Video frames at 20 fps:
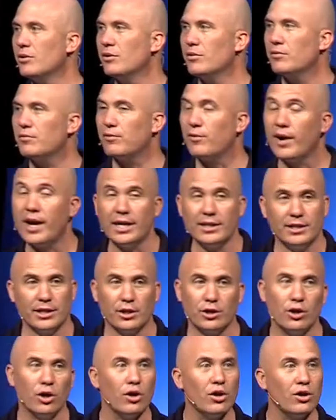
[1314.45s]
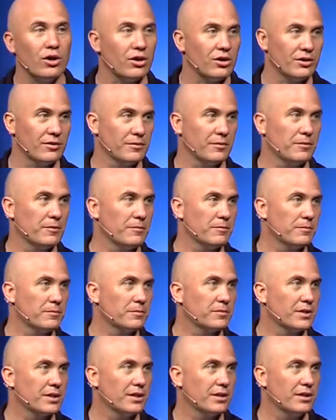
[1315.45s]
frantic call.
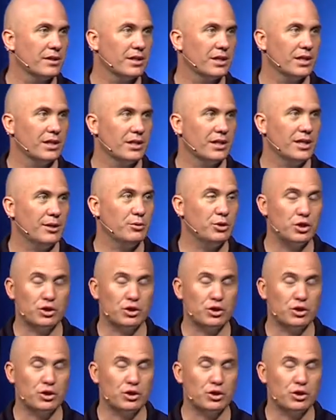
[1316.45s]
It was